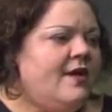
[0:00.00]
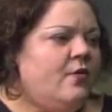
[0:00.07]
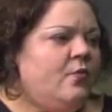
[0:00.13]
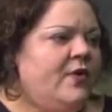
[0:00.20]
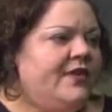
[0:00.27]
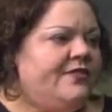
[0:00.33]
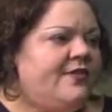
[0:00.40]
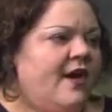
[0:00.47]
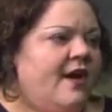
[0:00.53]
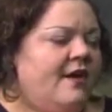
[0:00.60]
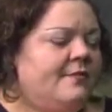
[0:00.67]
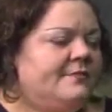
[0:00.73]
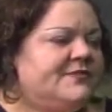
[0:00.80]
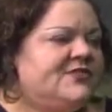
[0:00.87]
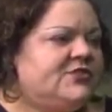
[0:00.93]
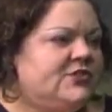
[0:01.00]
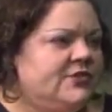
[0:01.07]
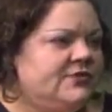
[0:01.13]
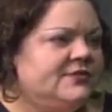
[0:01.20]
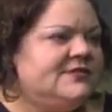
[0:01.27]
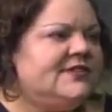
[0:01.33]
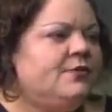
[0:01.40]
with
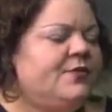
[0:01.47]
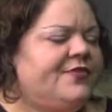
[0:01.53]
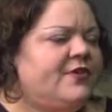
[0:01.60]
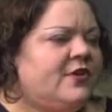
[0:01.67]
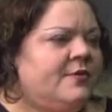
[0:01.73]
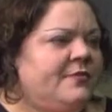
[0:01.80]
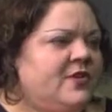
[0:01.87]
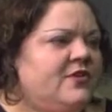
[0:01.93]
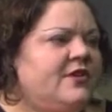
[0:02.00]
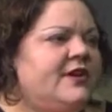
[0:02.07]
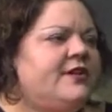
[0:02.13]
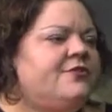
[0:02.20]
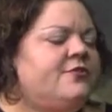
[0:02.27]
students and with the community